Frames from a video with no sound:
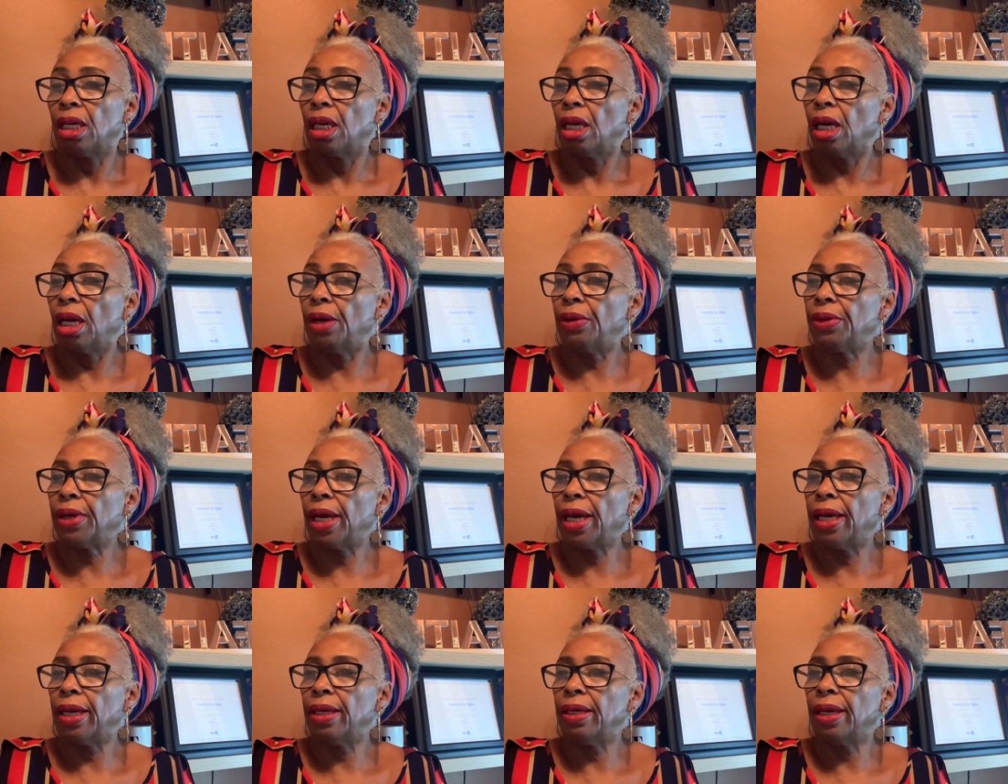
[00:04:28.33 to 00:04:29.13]

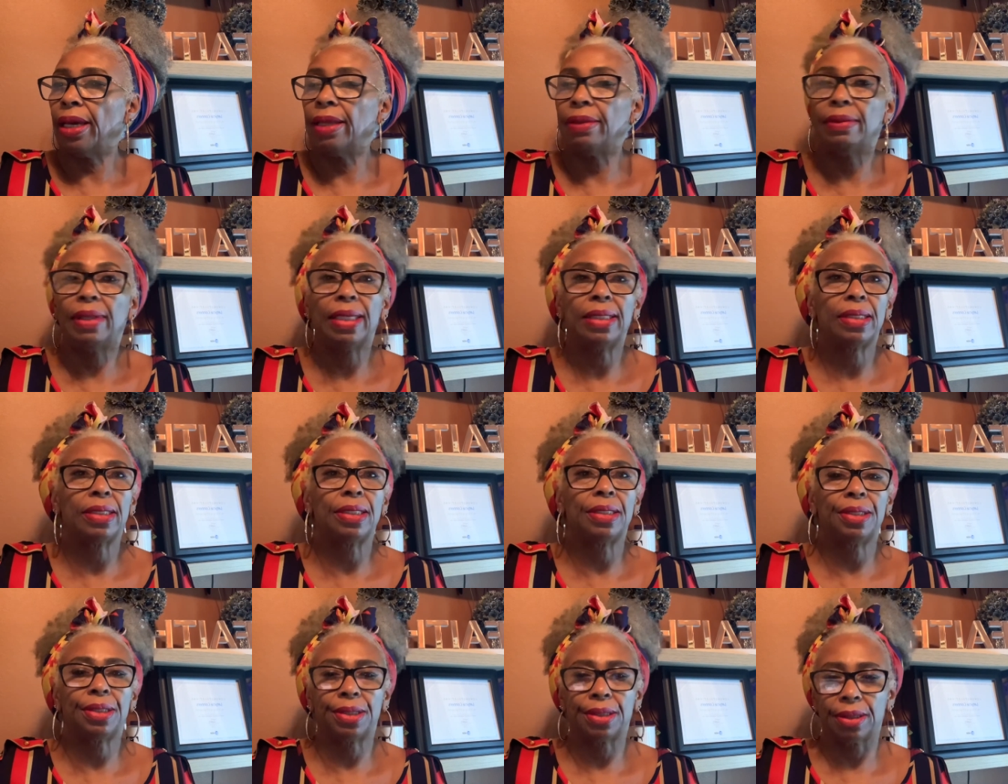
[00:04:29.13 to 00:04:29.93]
Okay. And this
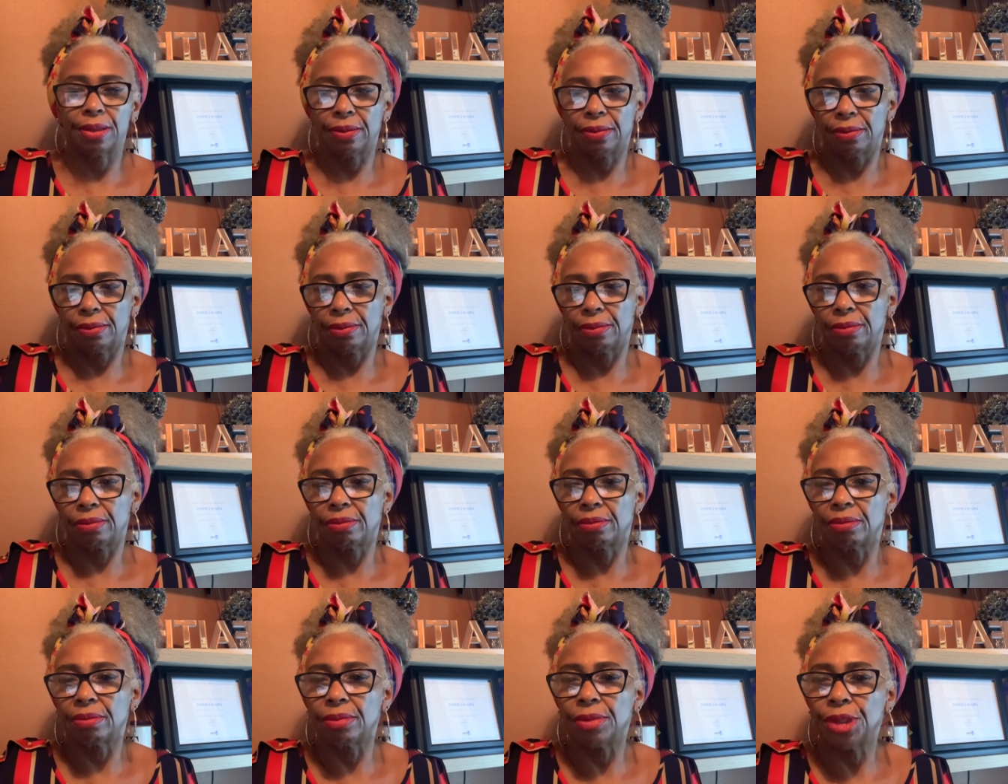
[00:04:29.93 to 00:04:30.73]
is
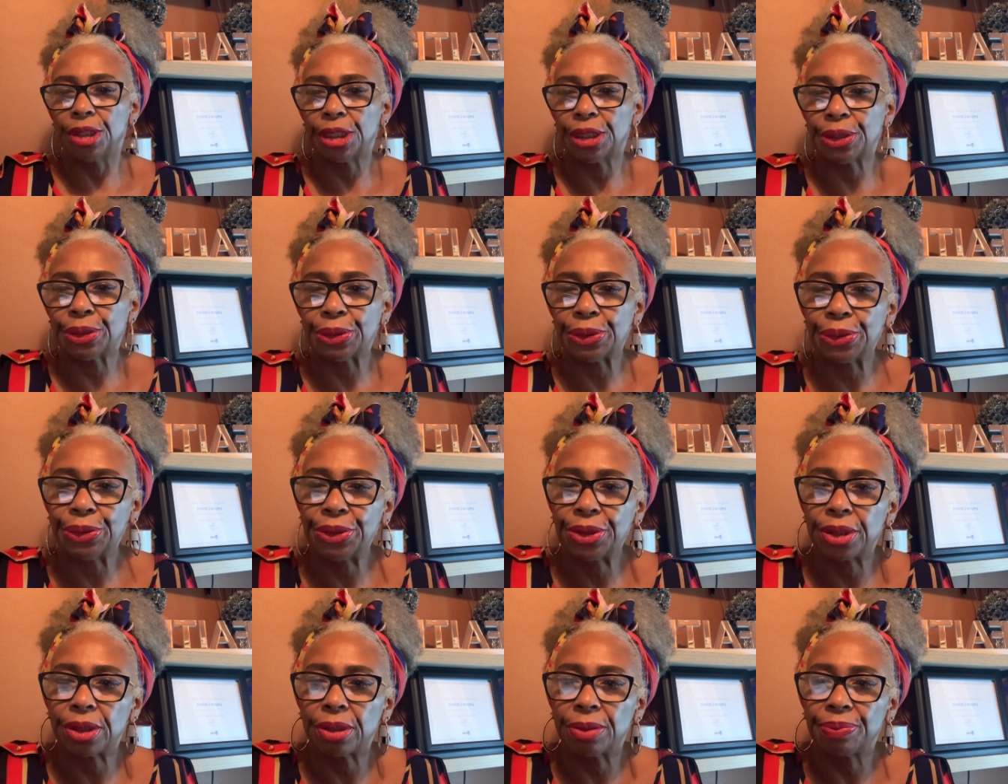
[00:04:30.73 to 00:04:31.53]

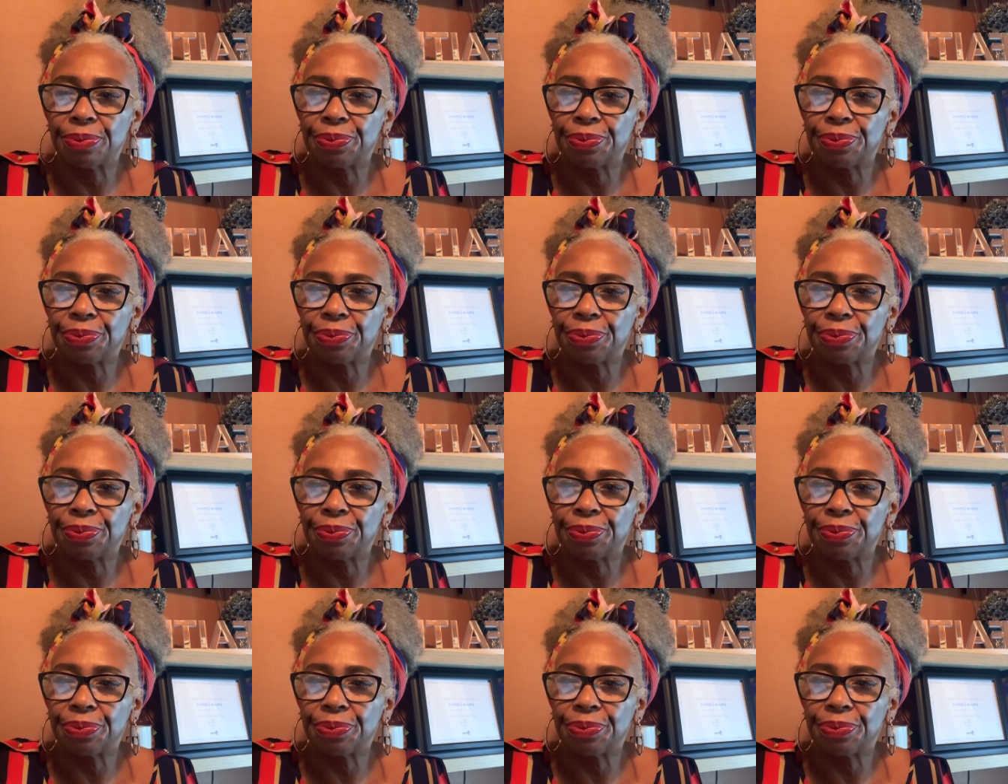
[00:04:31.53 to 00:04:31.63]
news